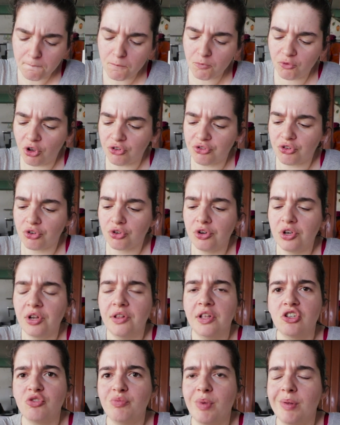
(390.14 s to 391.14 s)
It's also good,
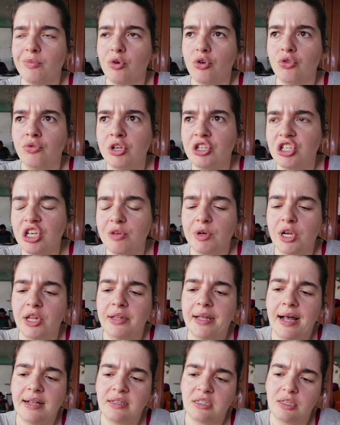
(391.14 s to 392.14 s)
it is a bit more greasy, but it
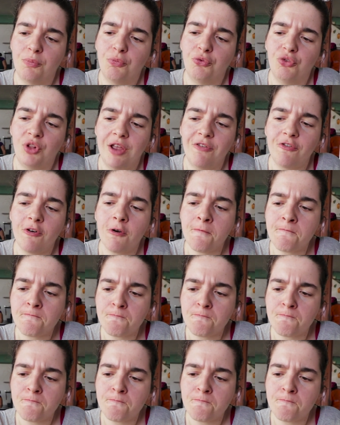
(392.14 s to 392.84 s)
adds some flavor.